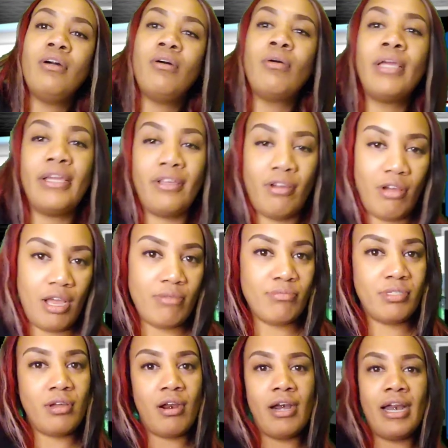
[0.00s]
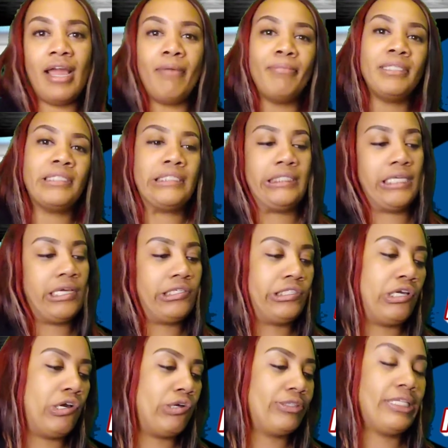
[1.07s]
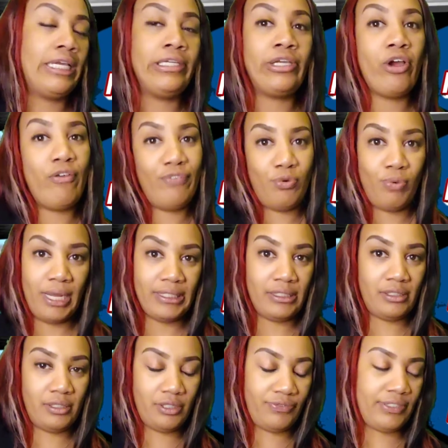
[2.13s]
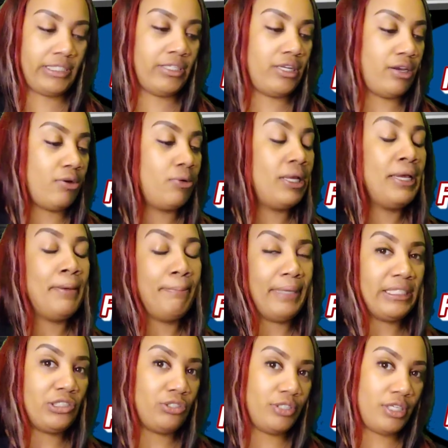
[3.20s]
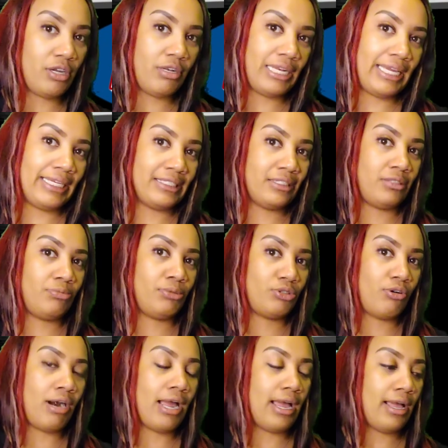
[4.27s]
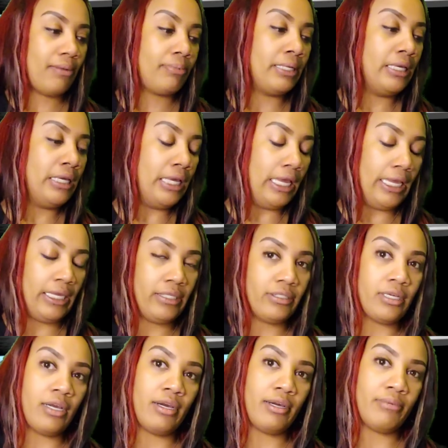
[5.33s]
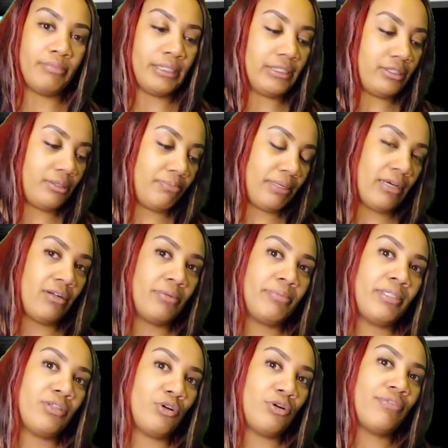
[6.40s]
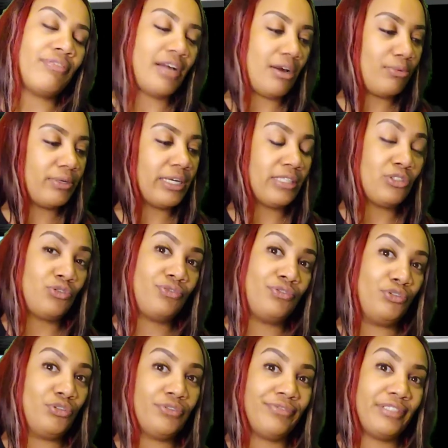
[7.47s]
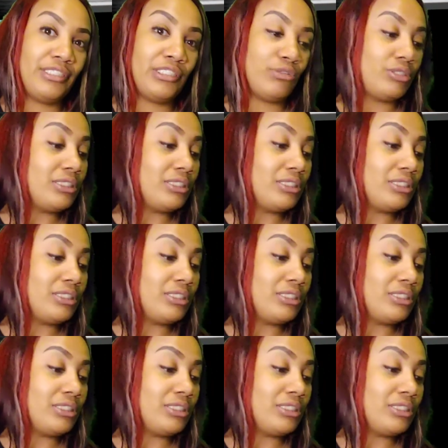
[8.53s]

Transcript: Okay, y'all. I'm sorry. I meant to tell y'all. Thank y'all for watching this video. Make sure y'all like, subscribe, and hit the bell to be notified when I do future videos.